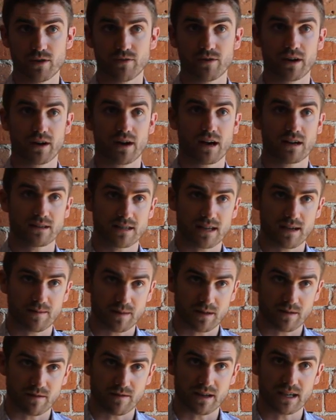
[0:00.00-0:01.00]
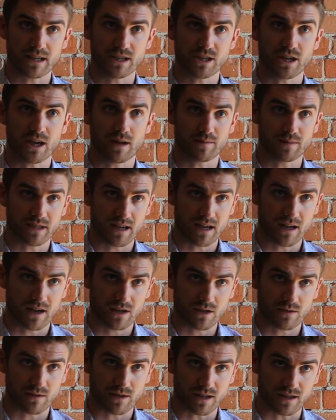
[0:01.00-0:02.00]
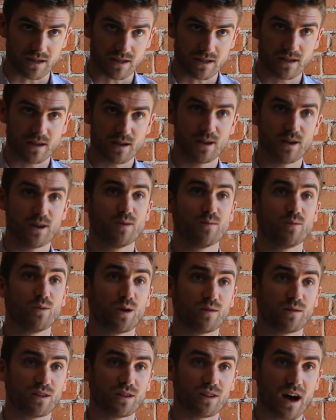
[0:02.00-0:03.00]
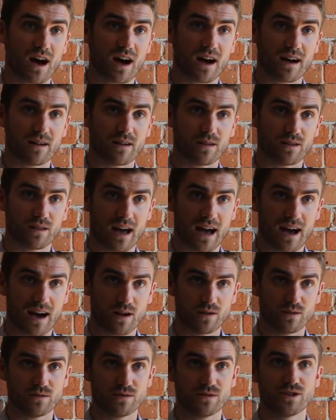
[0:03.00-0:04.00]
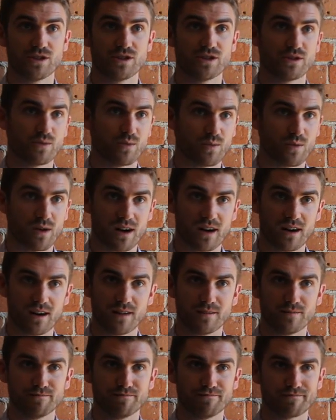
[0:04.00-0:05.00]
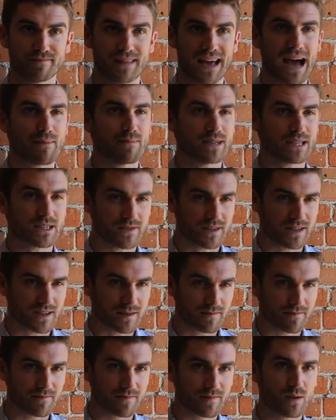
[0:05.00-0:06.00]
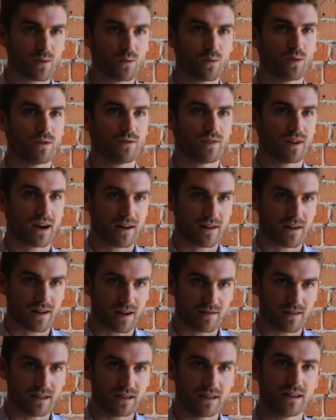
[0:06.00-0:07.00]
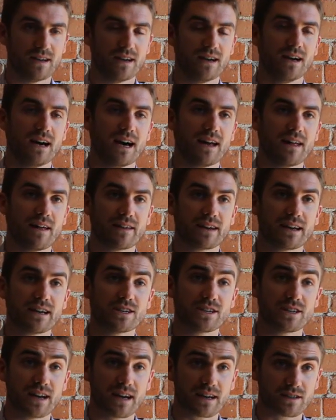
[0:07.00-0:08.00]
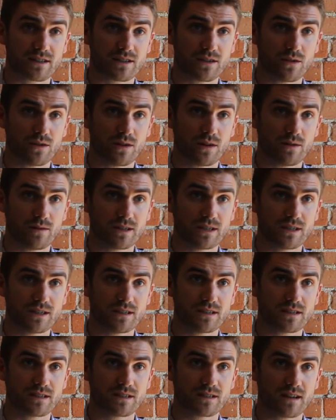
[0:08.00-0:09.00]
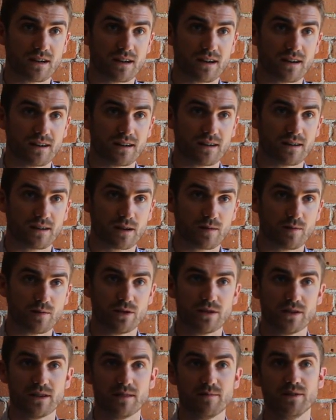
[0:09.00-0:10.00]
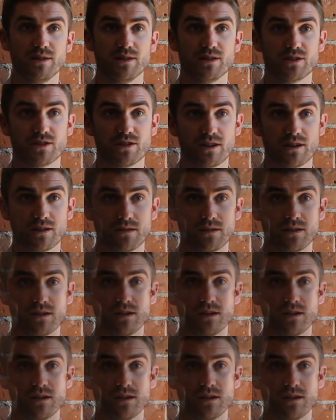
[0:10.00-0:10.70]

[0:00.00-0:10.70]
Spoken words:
different concepts are the kitchen upstairs, which is more of a lounge atmosphere, wood-fired oven, and the kitchen next door, which is community bistro.